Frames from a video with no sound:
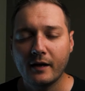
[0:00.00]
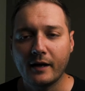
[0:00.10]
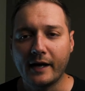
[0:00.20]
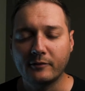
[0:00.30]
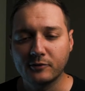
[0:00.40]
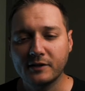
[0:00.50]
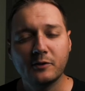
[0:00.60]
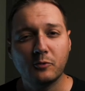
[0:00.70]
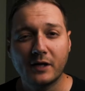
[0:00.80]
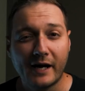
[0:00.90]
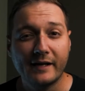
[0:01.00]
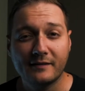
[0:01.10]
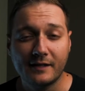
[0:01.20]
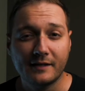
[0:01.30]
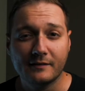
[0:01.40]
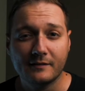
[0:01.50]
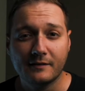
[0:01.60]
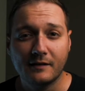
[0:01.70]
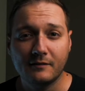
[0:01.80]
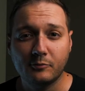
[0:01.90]
And really what I think
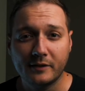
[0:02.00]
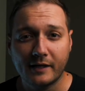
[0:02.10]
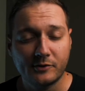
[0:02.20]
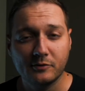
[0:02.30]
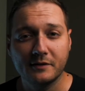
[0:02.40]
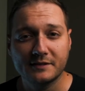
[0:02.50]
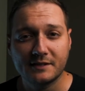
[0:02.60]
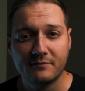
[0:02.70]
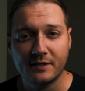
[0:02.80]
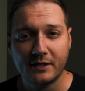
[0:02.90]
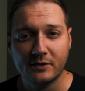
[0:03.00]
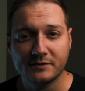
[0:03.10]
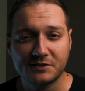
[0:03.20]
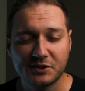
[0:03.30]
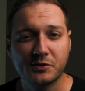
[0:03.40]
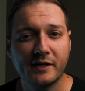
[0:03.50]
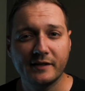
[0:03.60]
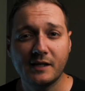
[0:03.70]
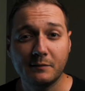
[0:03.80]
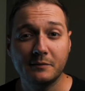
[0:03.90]
of when I do real estate videos is just trying to
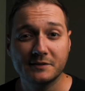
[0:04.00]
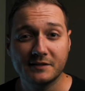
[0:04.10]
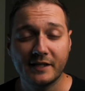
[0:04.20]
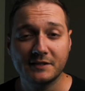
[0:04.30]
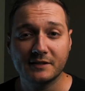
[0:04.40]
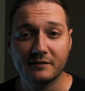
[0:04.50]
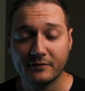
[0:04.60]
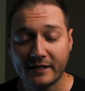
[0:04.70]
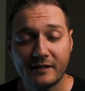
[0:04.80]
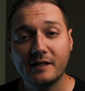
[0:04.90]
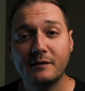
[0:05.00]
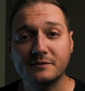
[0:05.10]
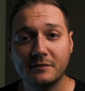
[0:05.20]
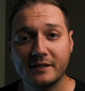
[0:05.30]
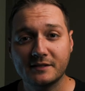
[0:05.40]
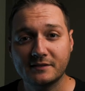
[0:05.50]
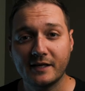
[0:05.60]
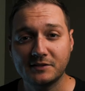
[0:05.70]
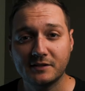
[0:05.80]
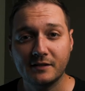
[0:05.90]
keep people's attention. If I can keep somebody's
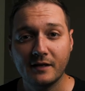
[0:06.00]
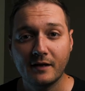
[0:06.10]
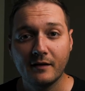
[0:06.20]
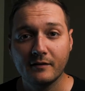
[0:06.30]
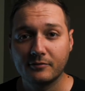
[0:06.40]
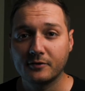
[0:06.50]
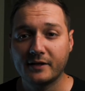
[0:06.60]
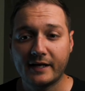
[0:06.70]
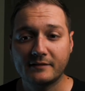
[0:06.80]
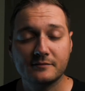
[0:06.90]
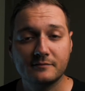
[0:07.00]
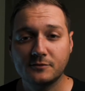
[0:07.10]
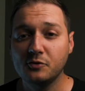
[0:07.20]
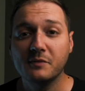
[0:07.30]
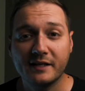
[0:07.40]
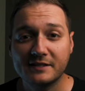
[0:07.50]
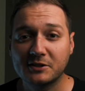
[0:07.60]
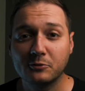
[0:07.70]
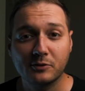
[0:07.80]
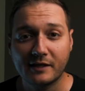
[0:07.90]
attention for that 2 minutes
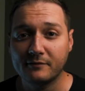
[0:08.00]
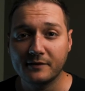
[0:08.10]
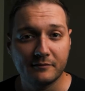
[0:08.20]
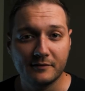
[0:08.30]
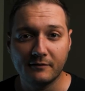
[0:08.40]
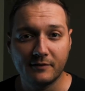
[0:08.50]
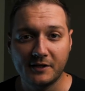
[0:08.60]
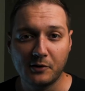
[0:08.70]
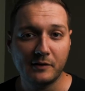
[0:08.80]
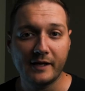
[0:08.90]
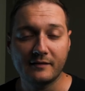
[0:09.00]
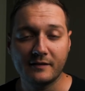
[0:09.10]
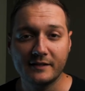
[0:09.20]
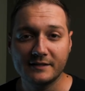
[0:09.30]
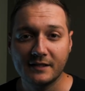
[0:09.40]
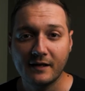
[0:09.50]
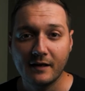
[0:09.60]
or whatever the video length is,